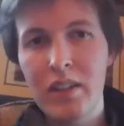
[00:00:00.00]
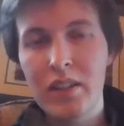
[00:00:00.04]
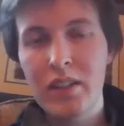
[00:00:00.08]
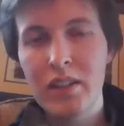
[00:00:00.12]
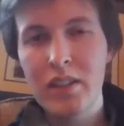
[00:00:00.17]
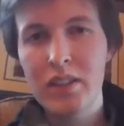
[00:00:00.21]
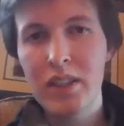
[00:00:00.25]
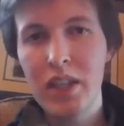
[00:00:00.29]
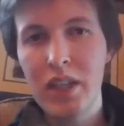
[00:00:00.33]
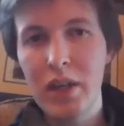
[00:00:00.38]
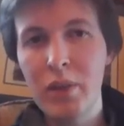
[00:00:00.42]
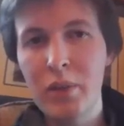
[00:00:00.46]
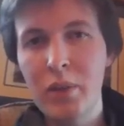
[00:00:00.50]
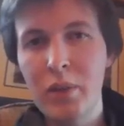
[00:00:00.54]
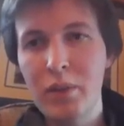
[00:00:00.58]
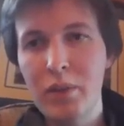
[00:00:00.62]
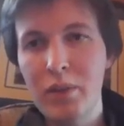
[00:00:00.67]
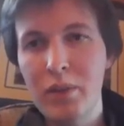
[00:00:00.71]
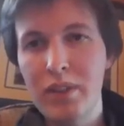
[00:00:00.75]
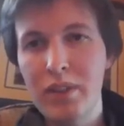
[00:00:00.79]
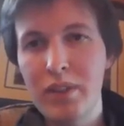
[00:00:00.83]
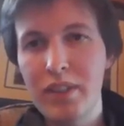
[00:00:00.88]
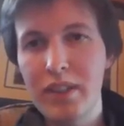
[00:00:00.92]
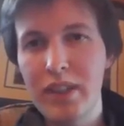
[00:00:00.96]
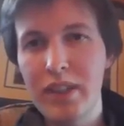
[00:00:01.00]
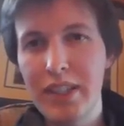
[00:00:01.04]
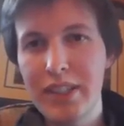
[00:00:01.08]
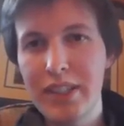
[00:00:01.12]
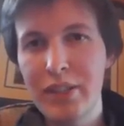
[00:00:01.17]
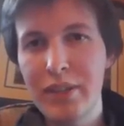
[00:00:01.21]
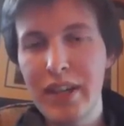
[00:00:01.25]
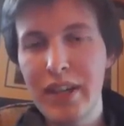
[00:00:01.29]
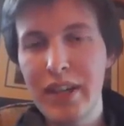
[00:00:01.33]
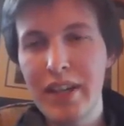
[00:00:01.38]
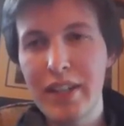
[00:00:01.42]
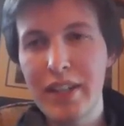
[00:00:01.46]
So let's
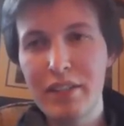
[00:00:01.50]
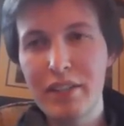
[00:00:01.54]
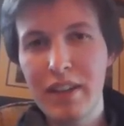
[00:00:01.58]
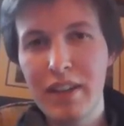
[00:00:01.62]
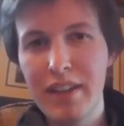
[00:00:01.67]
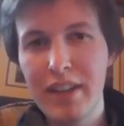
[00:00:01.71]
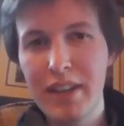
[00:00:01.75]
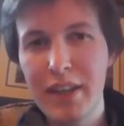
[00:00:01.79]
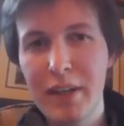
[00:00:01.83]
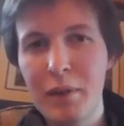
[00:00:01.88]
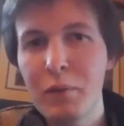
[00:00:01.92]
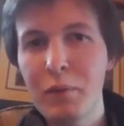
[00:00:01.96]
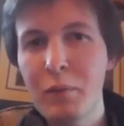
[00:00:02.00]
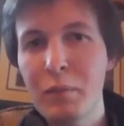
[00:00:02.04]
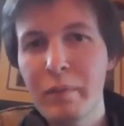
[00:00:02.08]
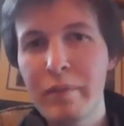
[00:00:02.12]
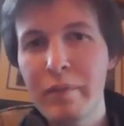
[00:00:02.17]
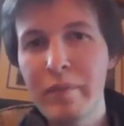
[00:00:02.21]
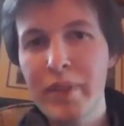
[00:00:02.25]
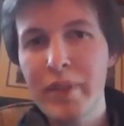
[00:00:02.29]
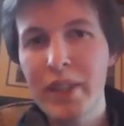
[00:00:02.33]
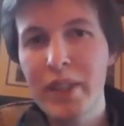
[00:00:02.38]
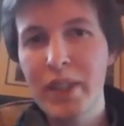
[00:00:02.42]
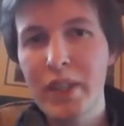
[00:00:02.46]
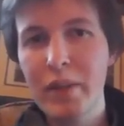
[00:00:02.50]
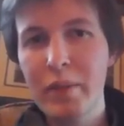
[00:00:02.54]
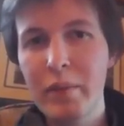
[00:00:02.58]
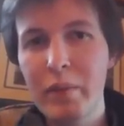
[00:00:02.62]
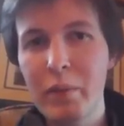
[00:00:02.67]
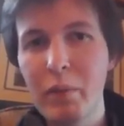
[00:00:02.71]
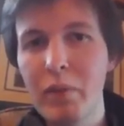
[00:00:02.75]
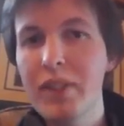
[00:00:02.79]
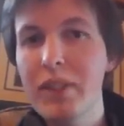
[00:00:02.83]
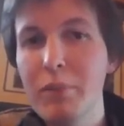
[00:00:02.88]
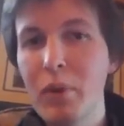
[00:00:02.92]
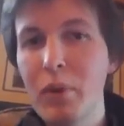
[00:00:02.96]
do that. Let's write that out.
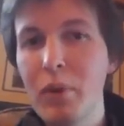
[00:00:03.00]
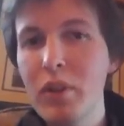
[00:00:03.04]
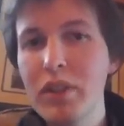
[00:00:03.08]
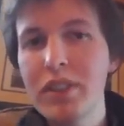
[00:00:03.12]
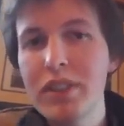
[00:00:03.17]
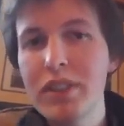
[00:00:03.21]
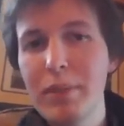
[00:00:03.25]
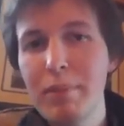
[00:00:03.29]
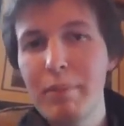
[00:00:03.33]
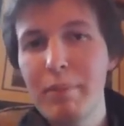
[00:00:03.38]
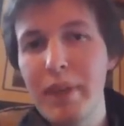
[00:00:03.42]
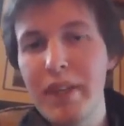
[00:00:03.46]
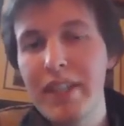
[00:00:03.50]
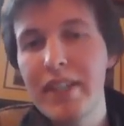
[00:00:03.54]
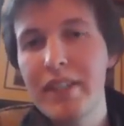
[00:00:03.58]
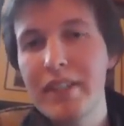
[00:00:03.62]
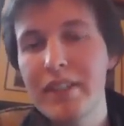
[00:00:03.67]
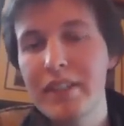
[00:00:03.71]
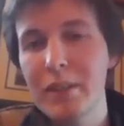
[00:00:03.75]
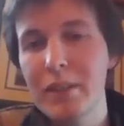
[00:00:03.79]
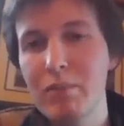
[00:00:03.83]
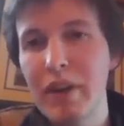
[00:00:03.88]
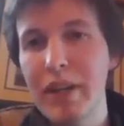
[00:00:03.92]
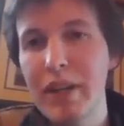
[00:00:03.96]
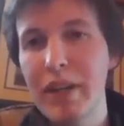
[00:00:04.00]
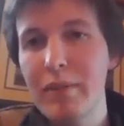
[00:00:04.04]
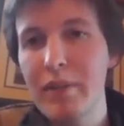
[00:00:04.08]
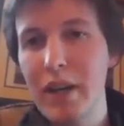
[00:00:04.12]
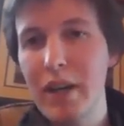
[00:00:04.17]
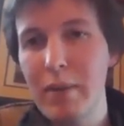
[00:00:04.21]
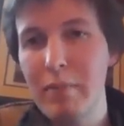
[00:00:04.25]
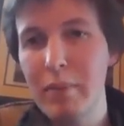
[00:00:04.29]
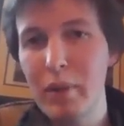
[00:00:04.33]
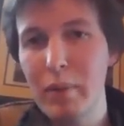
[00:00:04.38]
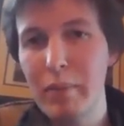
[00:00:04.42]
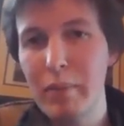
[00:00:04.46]
We want to model some B, some random
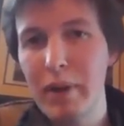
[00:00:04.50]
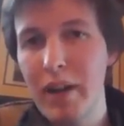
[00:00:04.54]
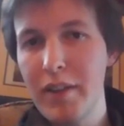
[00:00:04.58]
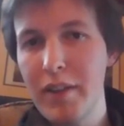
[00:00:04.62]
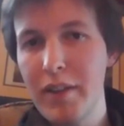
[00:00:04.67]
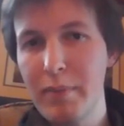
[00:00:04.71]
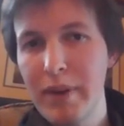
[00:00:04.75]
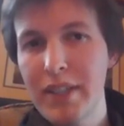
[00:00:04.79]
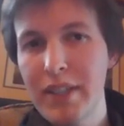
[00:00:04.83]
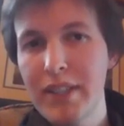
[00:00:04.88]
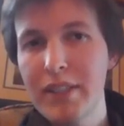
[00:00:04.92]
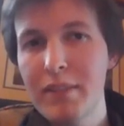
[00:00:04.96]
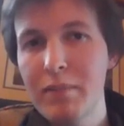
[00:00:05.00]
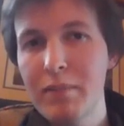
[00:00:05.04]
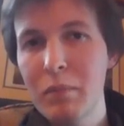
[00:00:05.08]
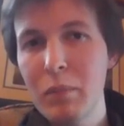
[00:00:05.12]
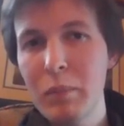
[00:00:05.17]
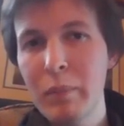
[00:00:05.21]
variable on path space.